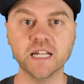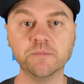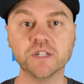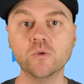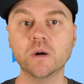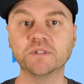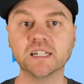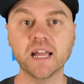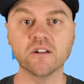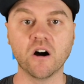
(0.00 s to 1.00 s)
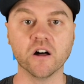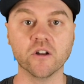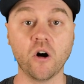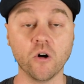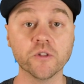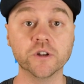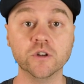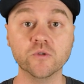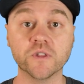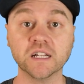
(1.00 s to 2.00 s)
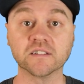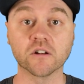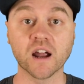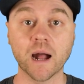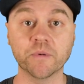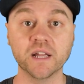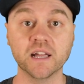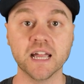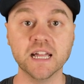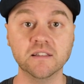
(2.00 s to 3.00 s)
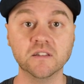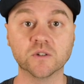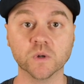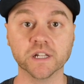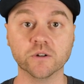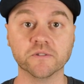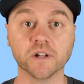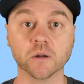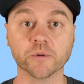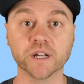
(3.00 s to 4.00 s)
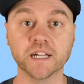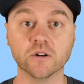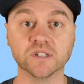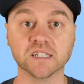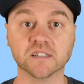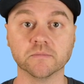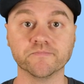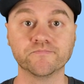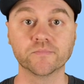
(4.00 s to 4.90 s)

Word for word: keeps you up to date on all the new things that are happening in the Twilio developer ecosystem.